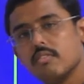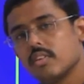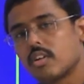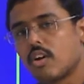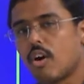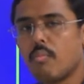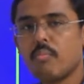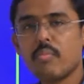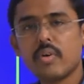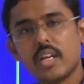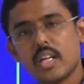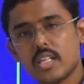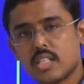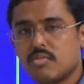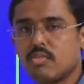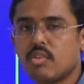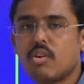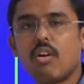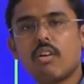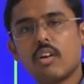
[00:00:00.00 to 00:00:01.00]
we
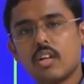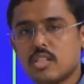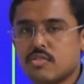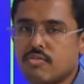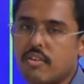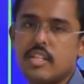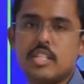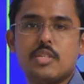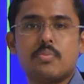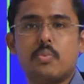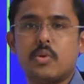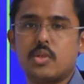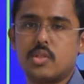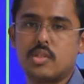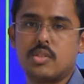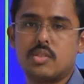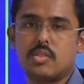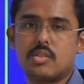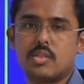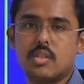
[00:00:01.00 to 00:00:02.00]
combination called as 5G
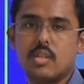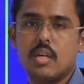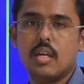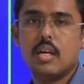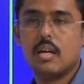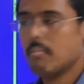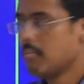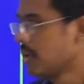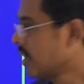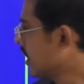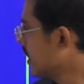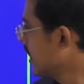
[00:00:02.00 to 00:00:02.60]
portions. But